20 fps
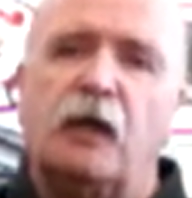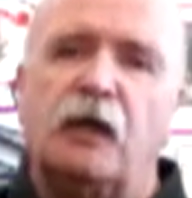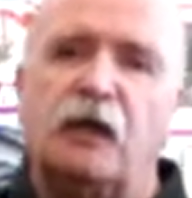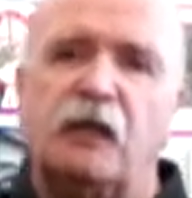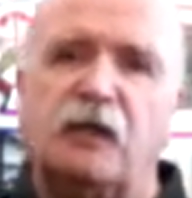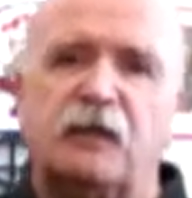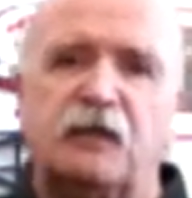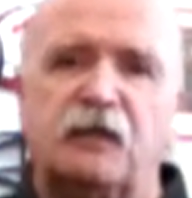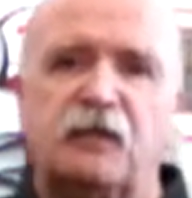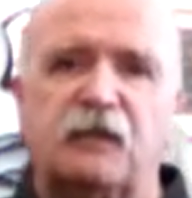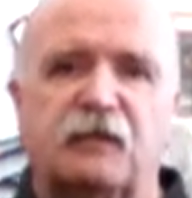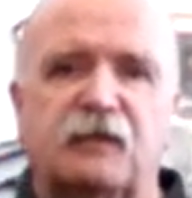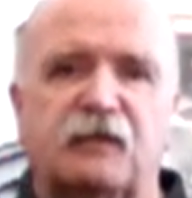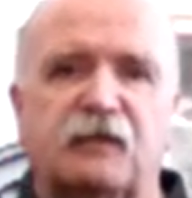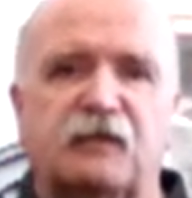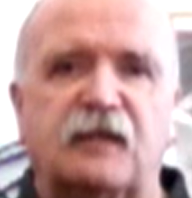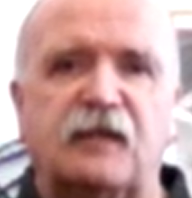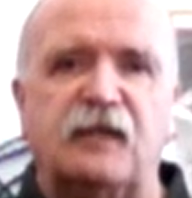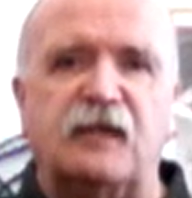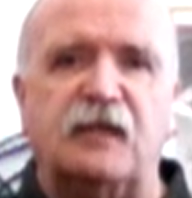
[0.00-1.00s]

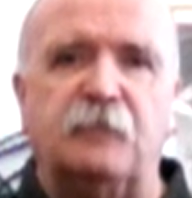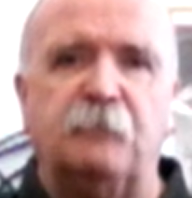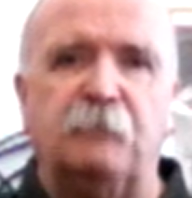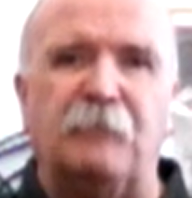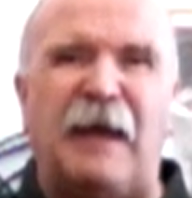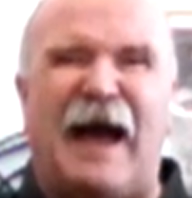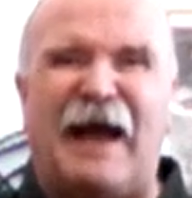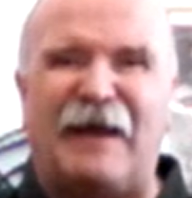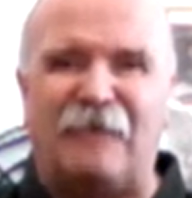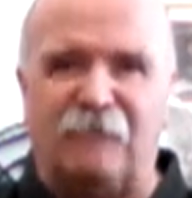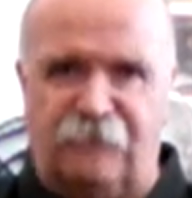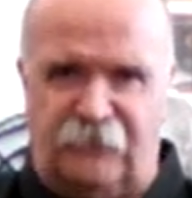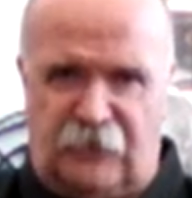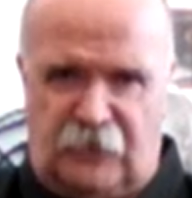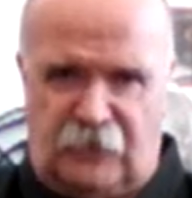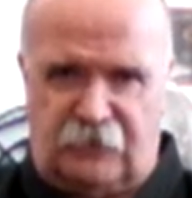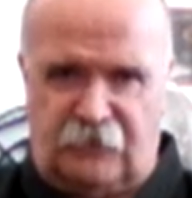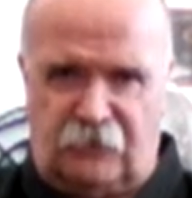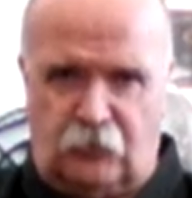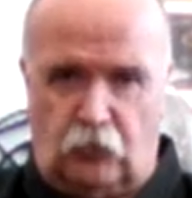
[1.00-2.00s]
is the back
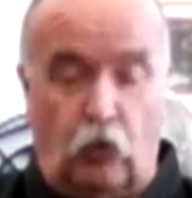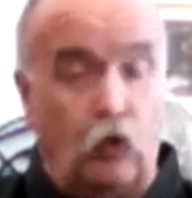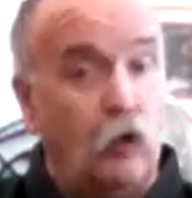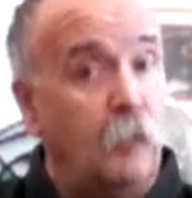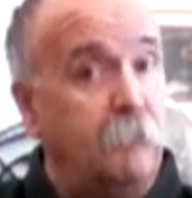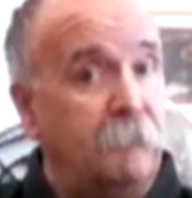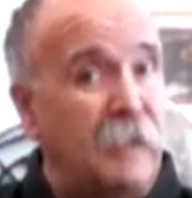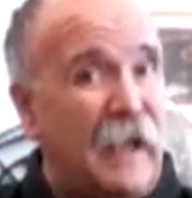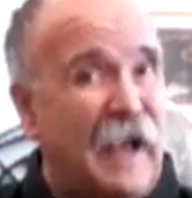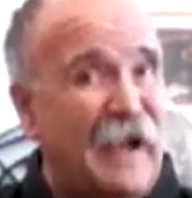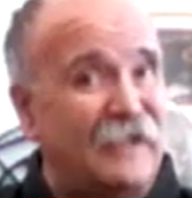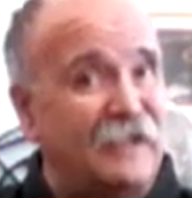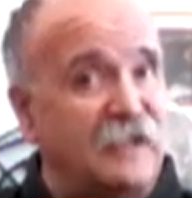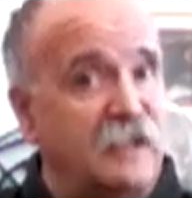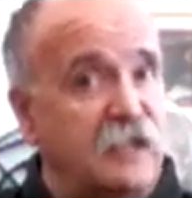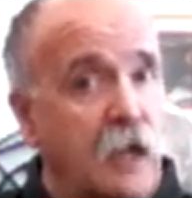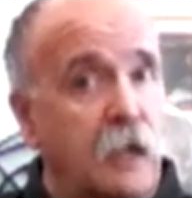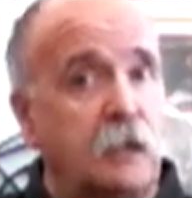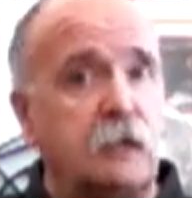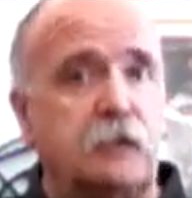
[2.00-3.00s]
fist or back
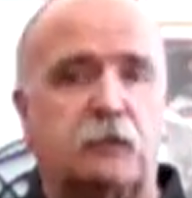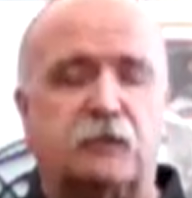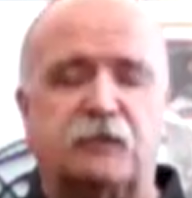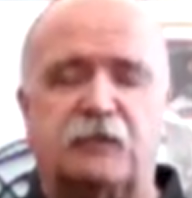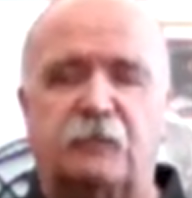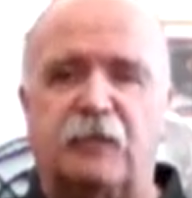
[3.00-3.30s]
knuckle,